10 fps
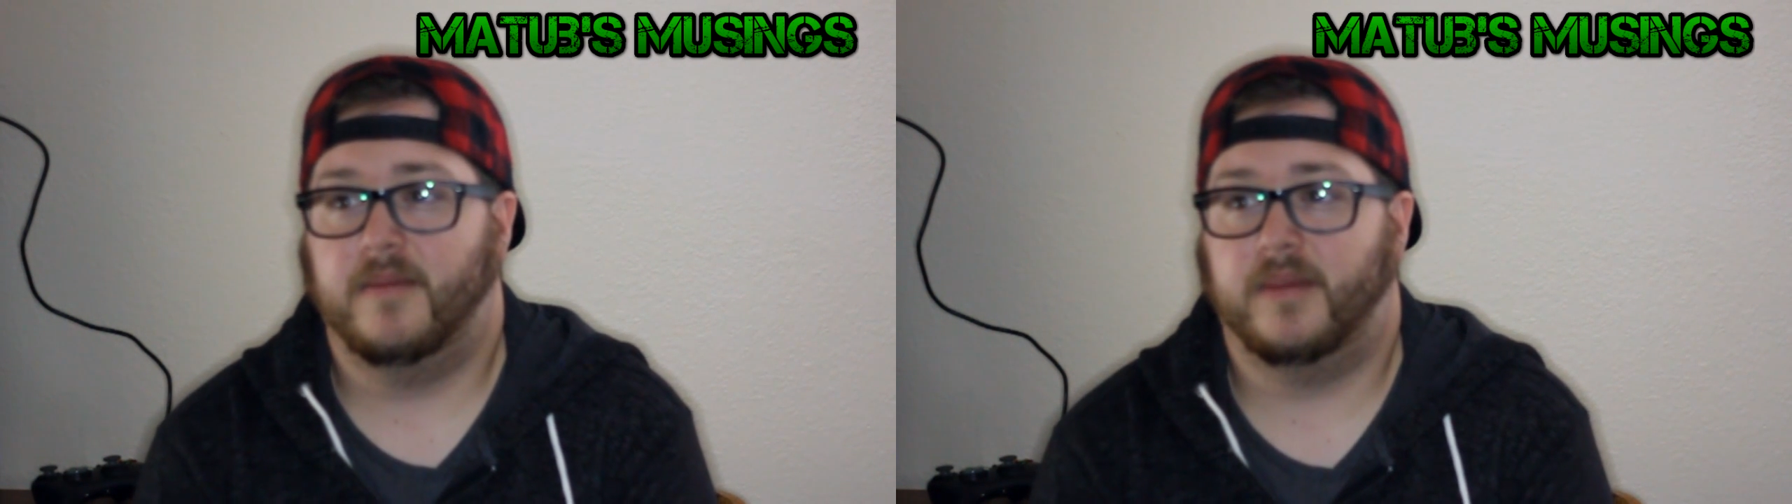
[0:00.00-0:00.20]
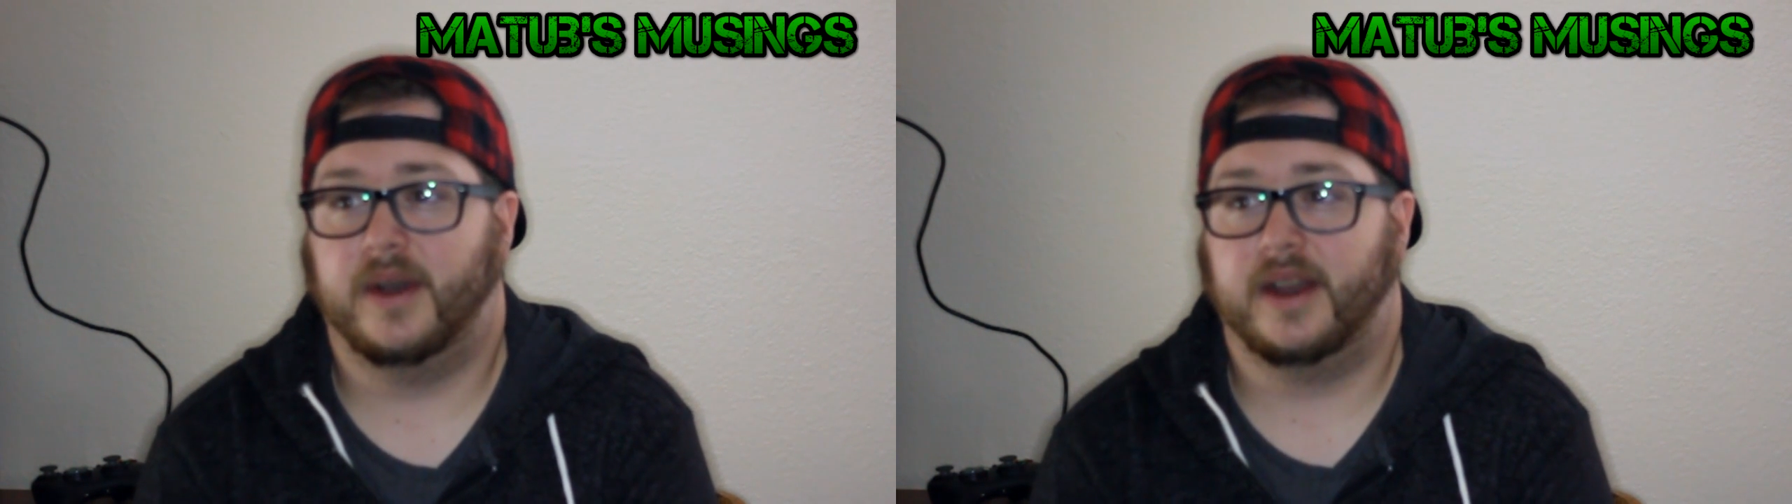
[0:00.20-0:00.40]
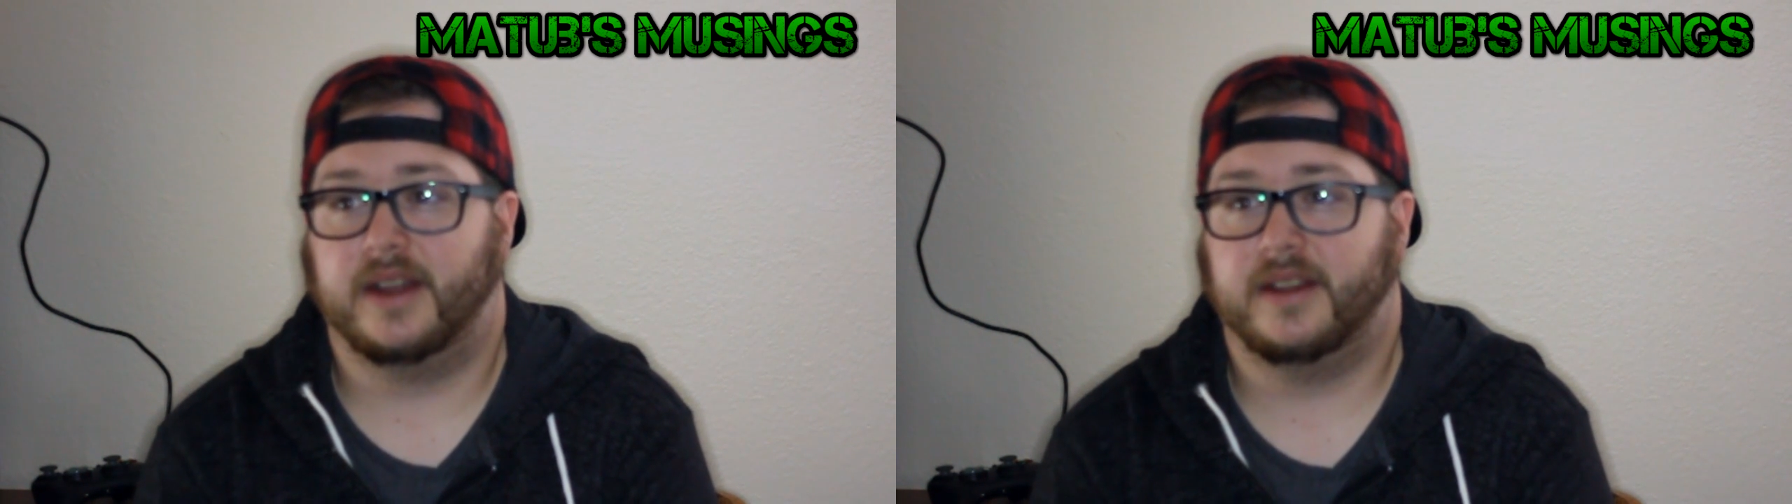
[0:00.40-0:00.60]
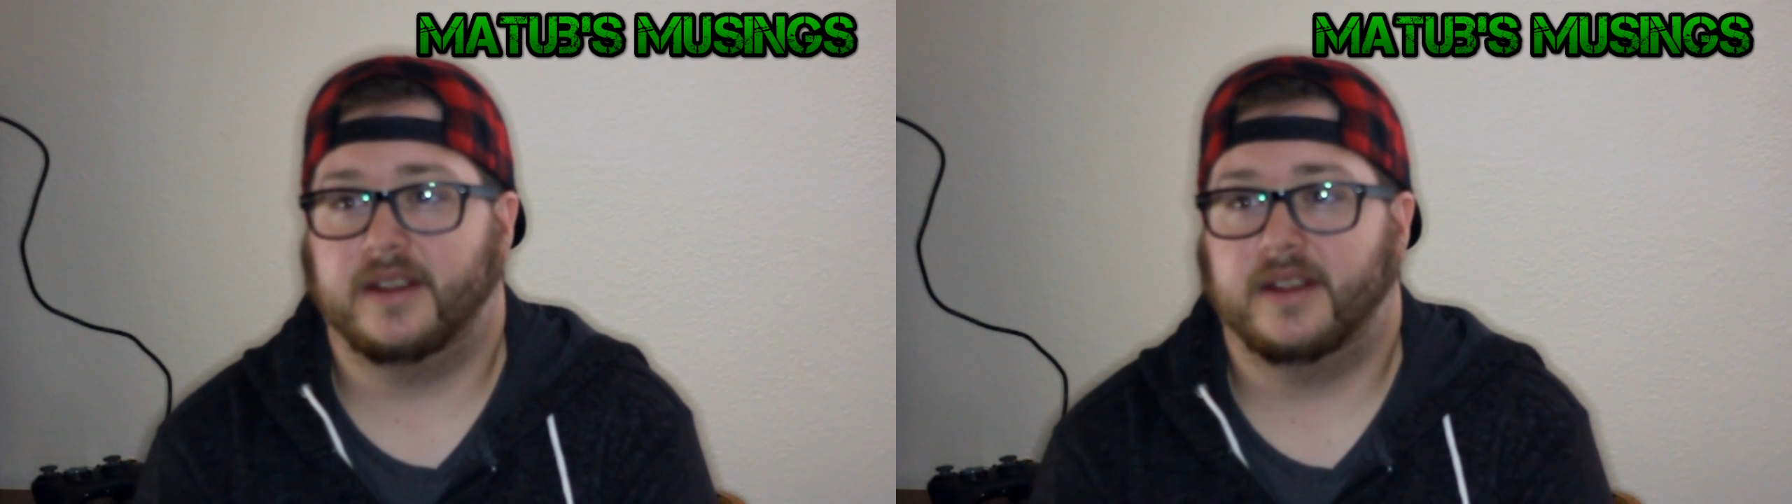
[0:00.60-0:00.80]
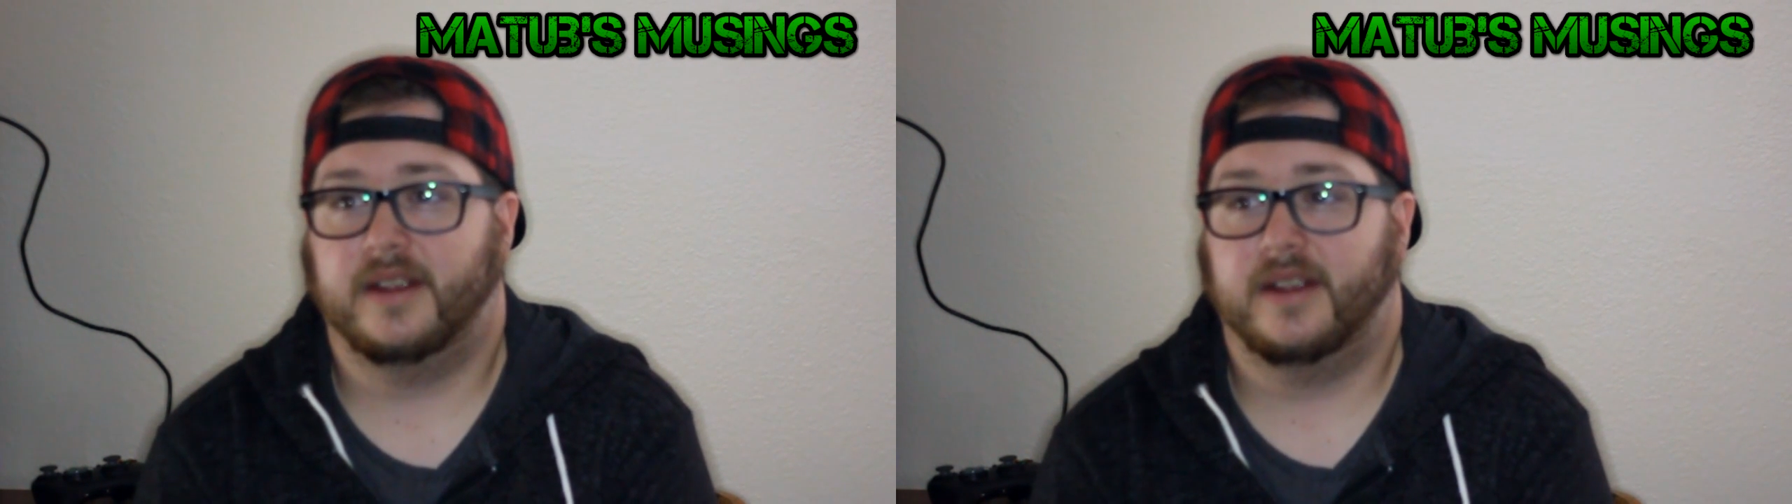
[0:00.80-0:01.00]
but
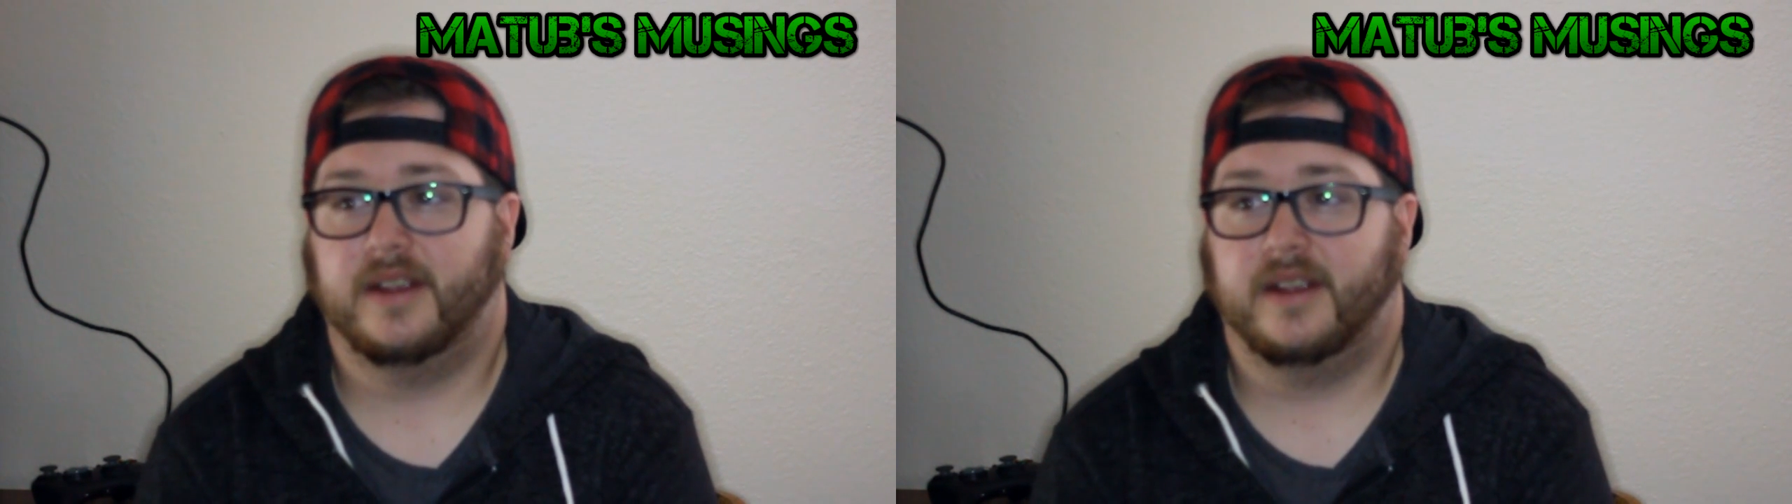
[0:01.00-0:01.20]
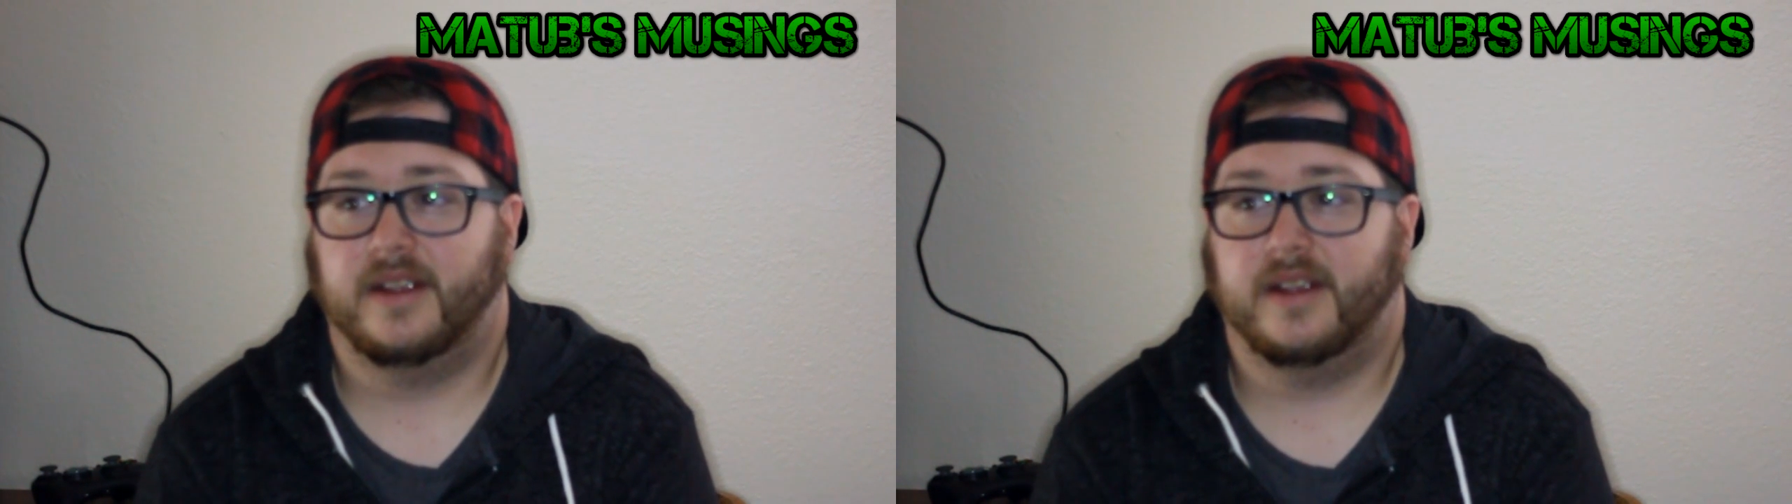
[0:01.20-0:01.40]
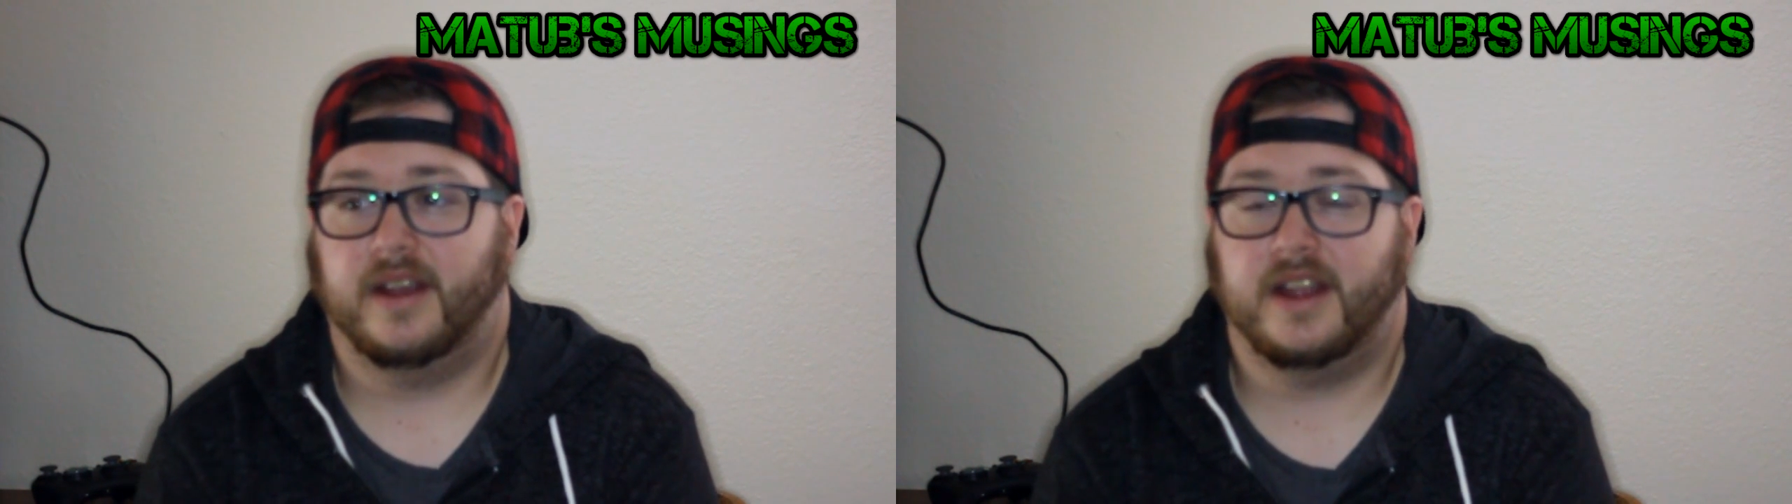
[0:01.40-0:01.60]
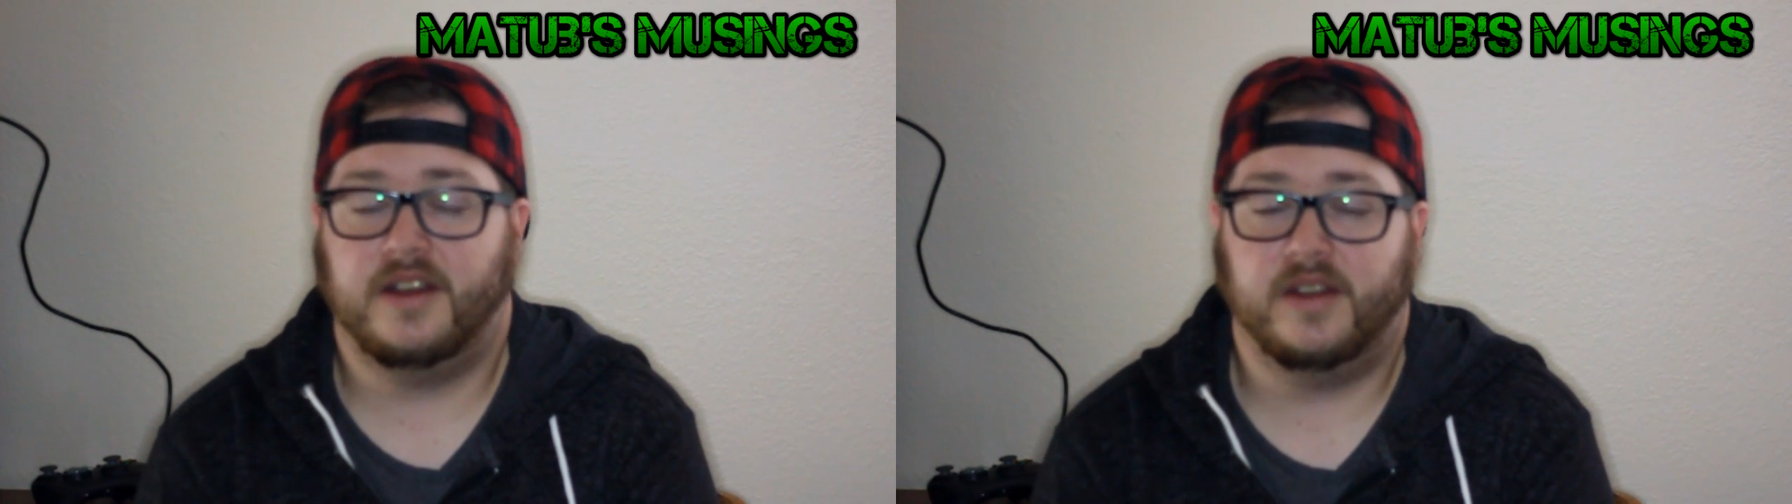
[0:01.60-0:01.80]
I